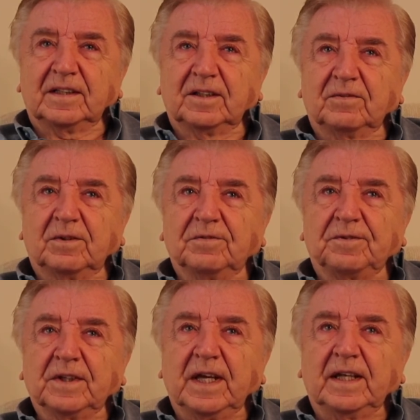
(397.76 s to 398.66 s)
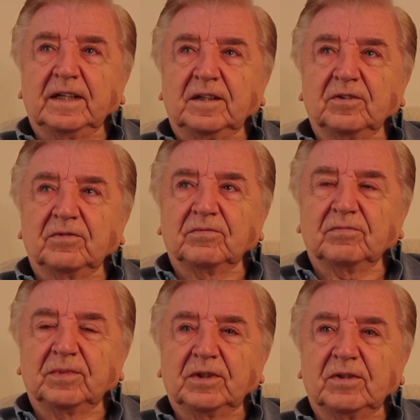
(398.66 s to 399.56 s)
you won't forget,
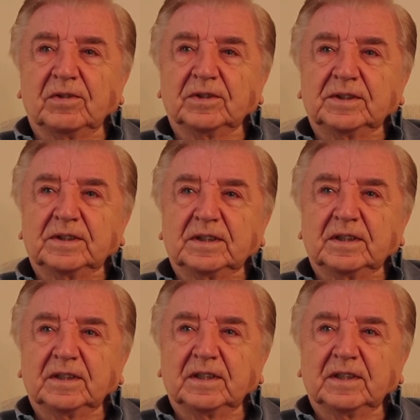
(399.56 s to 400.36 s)
because